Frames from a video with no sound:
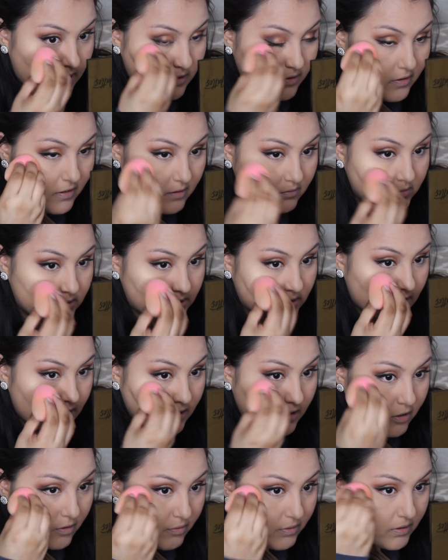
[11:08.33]
And then I'm just
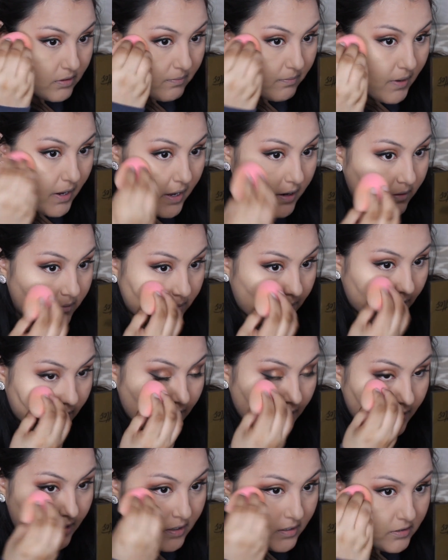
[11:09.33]
gonna go with the bottom
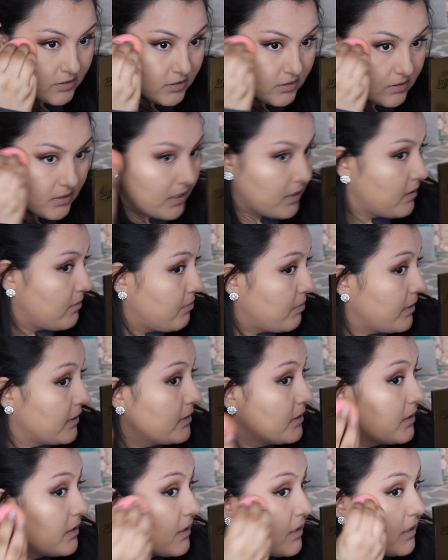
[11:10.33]
part and just kind of
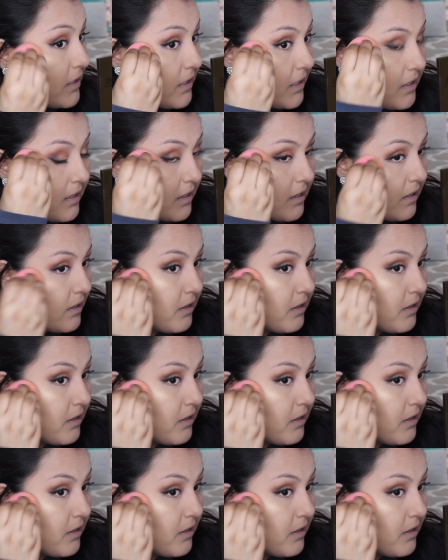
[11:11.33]
blend it in.